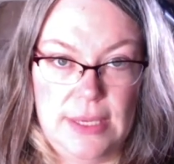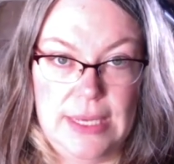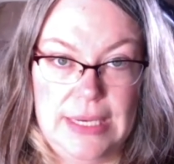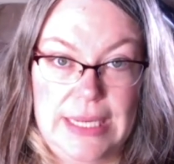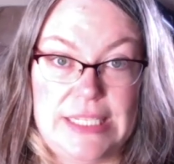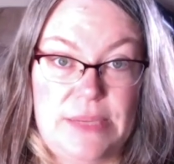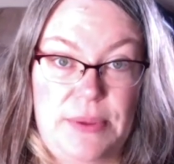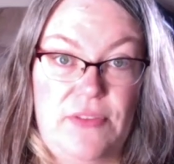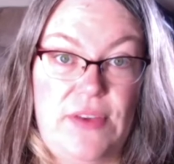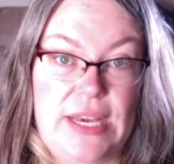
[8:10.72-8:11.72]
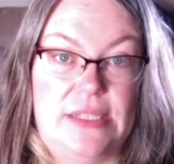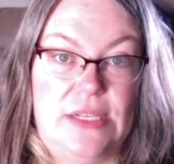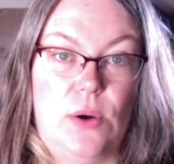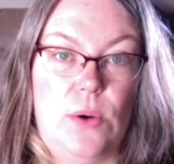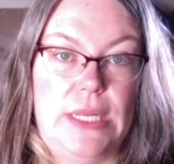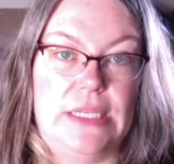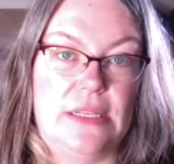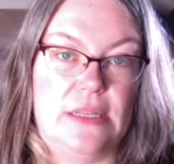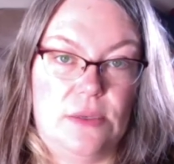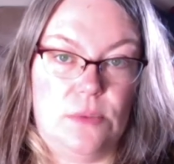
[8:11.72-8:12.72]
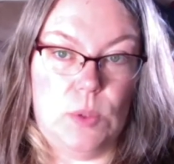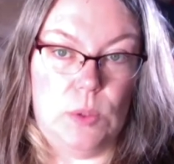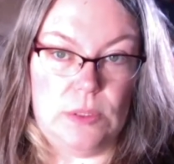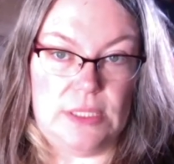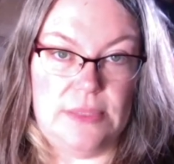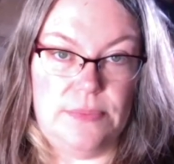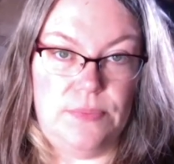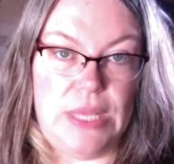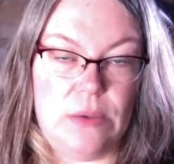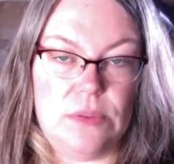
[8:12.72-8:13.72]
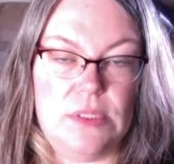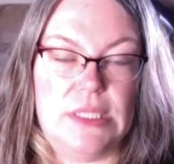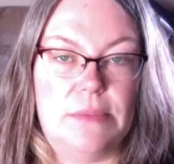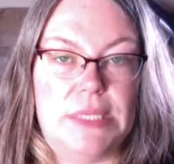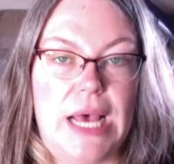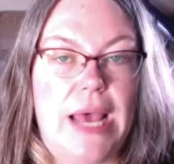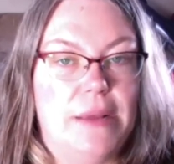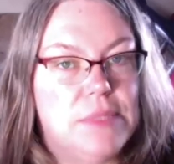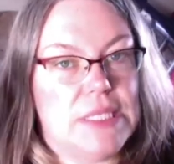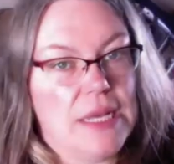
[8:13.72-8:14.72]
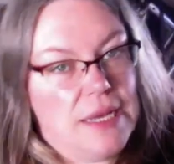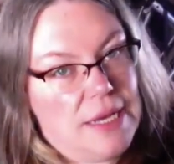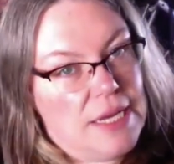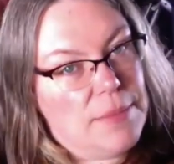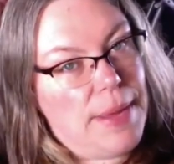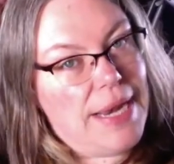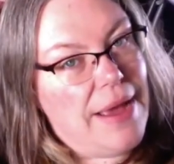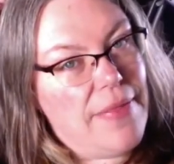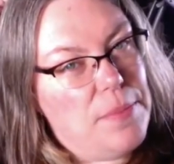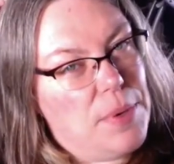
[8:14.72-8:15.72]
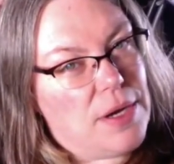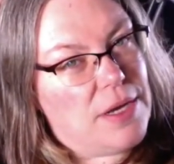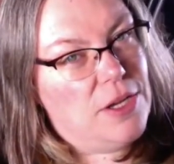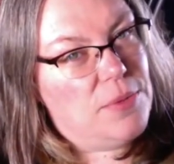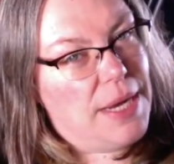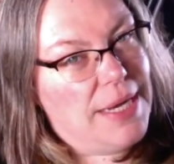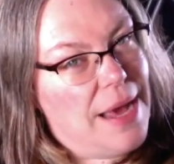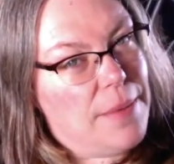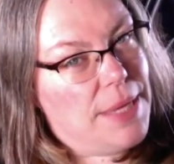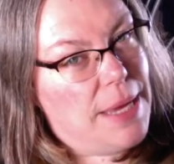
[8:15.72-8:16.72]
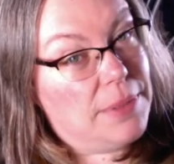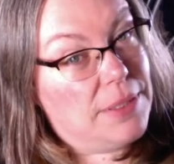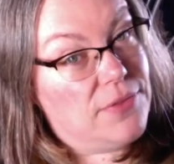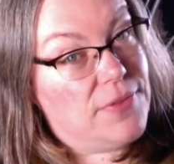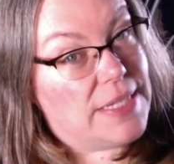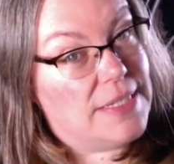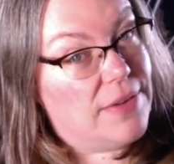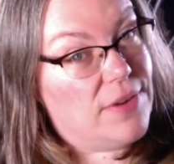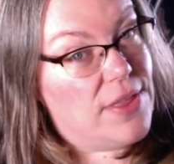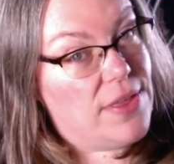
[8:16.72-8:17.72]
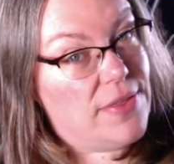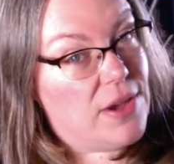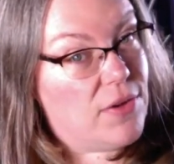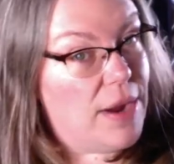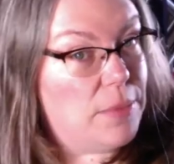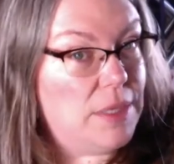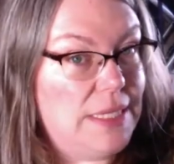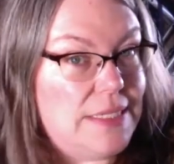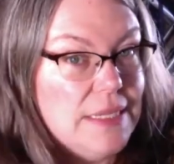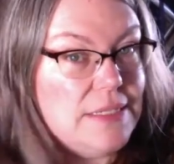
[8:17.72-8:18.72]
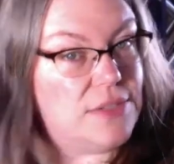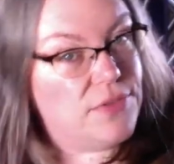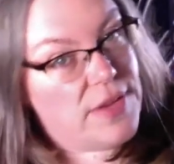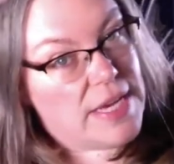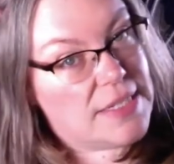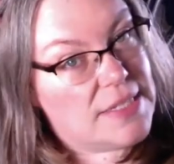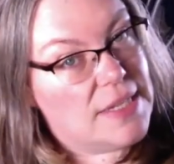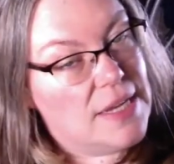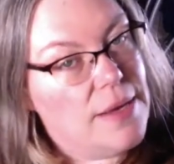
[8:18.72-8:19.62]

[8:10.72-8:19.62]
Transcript: needs to be fixed according to their rules. Now, sometimes, depending on the book, you might not be able to fix everything that Grammarly says to fix.